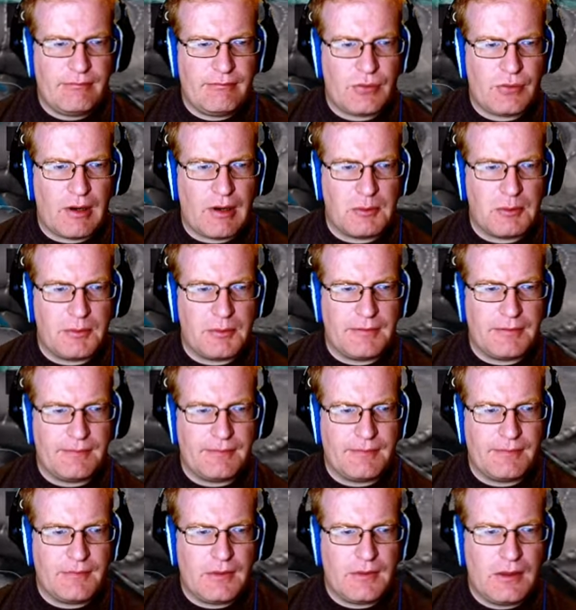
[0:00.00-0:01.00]
Probably.
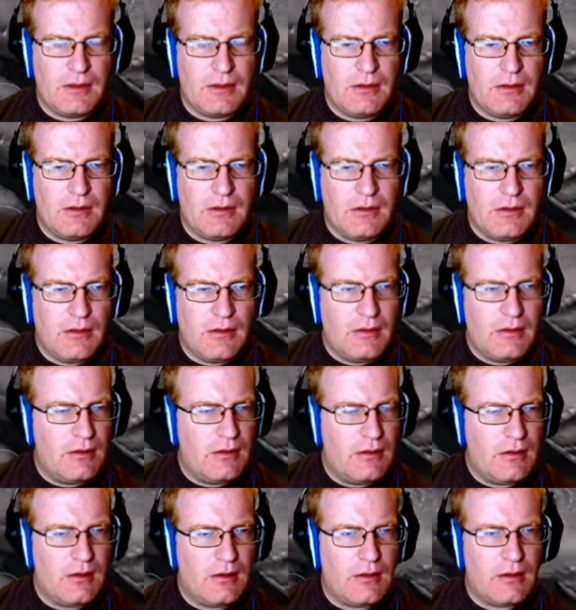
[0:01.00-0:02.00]

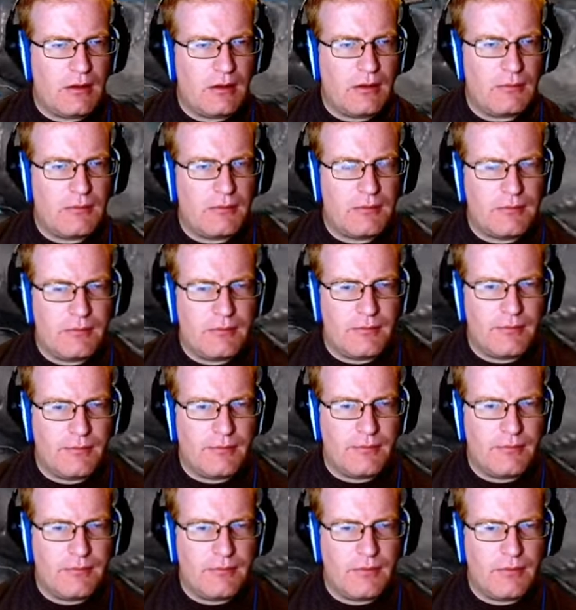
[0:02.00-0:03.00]
Um,
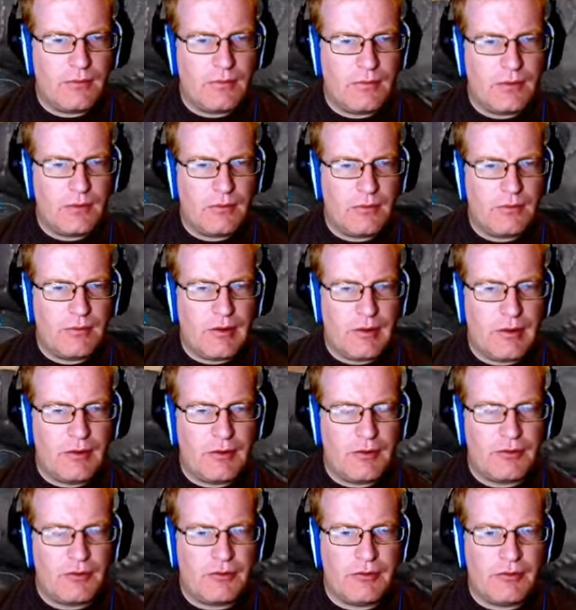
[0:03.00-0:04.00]
well,
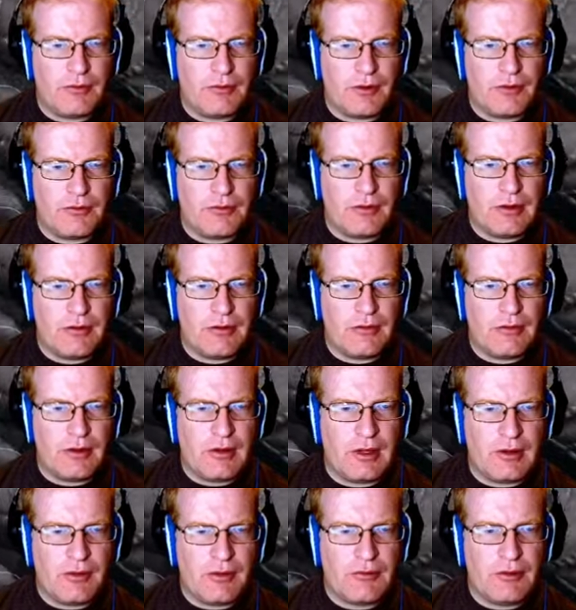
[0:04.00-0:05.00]
the or the train,
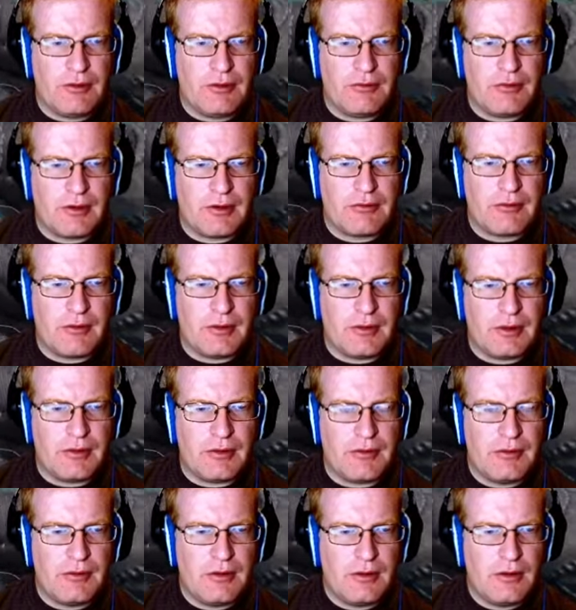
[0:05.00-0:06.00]
yeah, the train tracks around
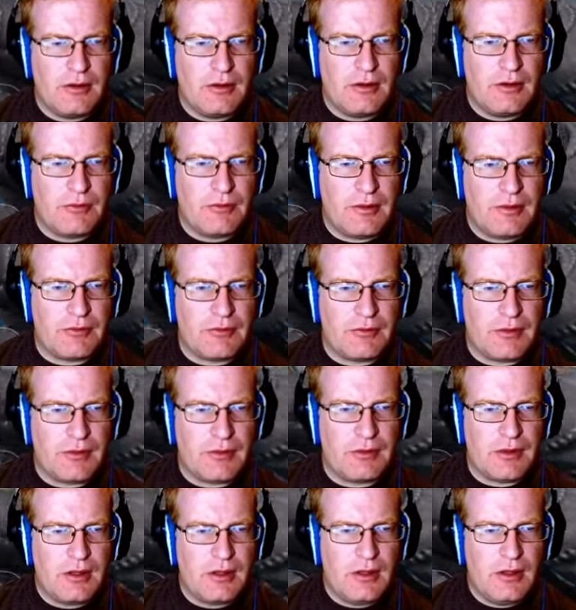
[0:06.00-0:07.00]
here, rails
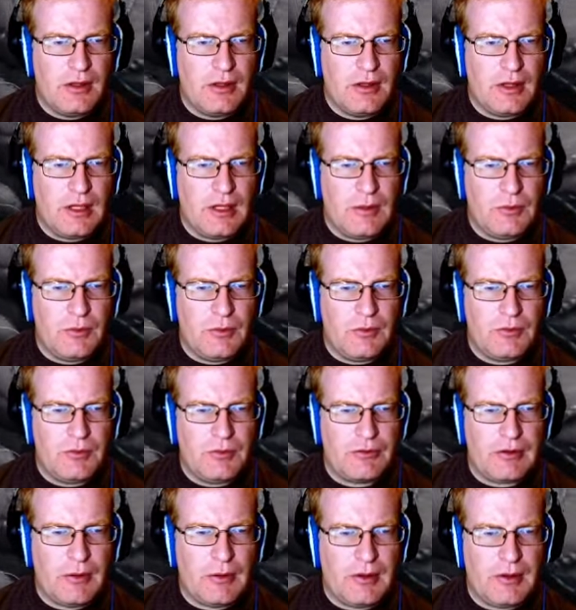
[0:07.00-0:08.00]
around. And we'll
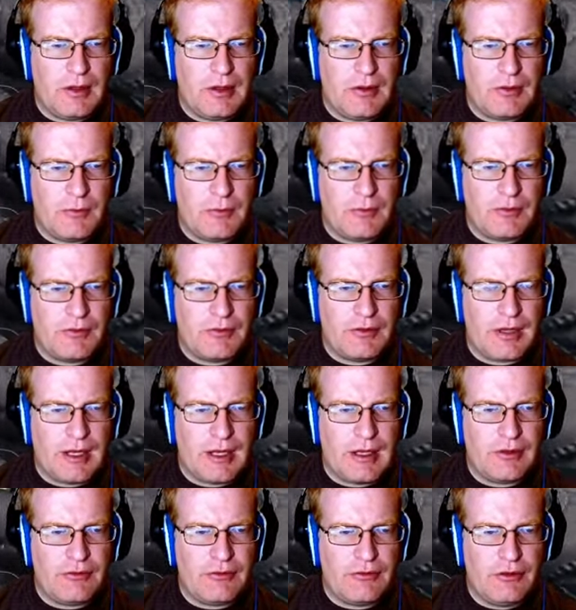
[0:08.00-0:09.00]
just go in there, and we're just going to
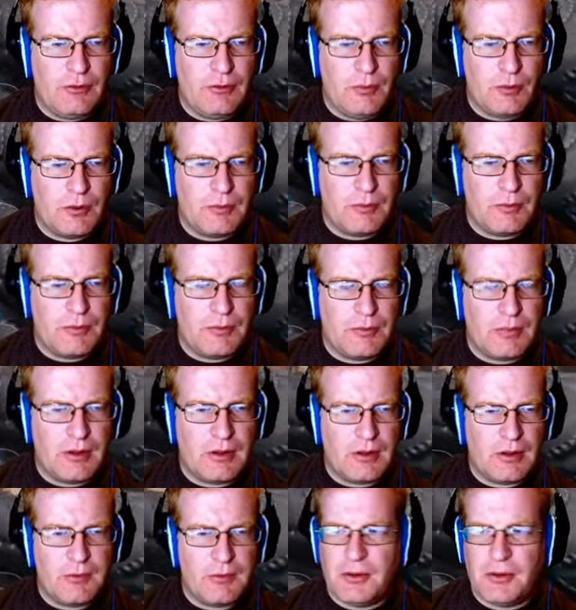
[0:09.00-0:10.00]
add two more
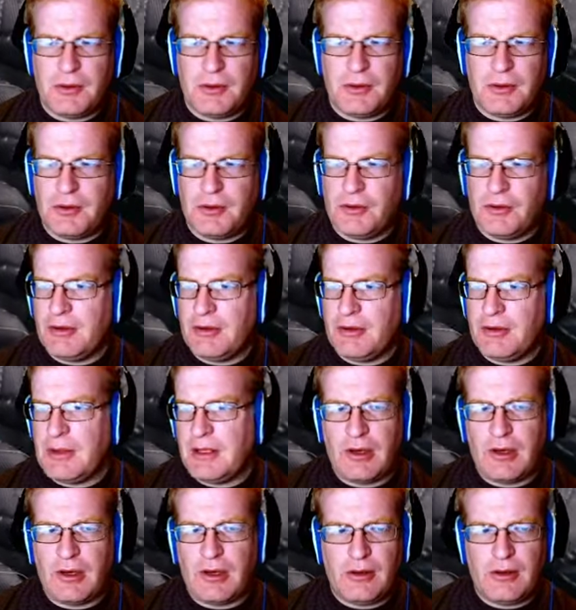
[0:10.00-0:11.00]
uh, buildings making
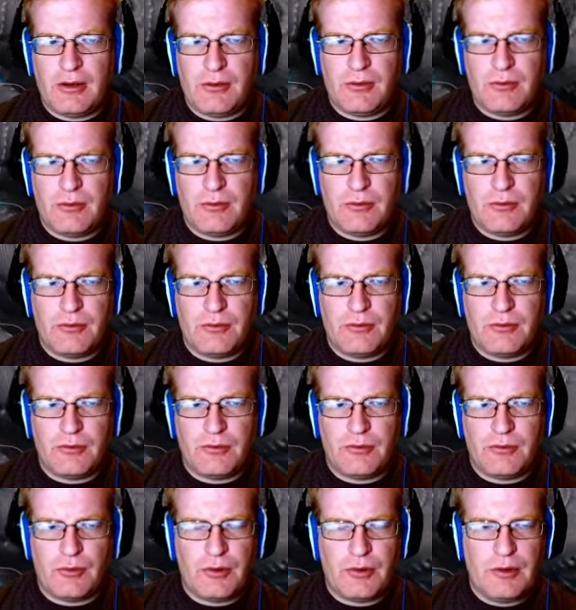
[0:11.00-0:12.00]
radio control
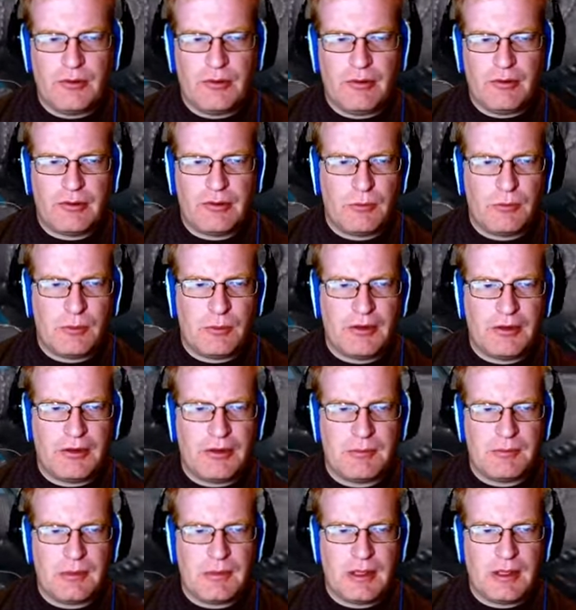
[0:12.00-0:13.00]
units and two more
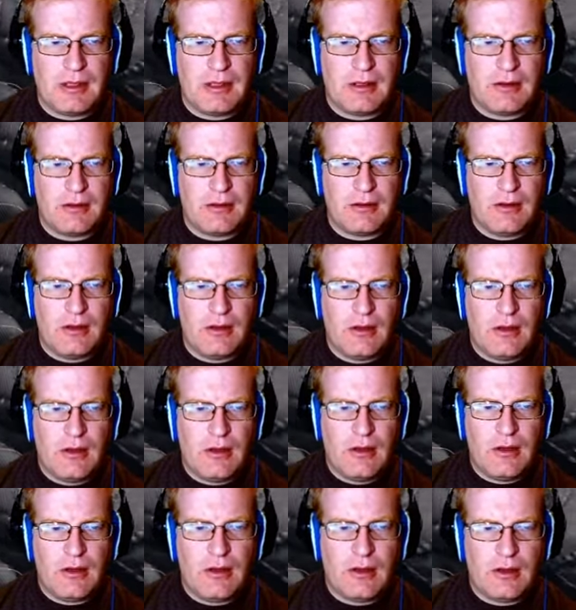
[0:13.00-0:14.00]
buildings making
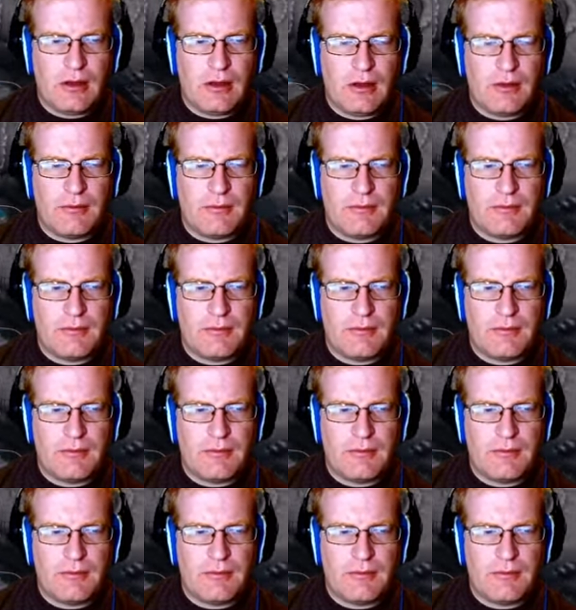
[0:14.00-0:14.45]
uh,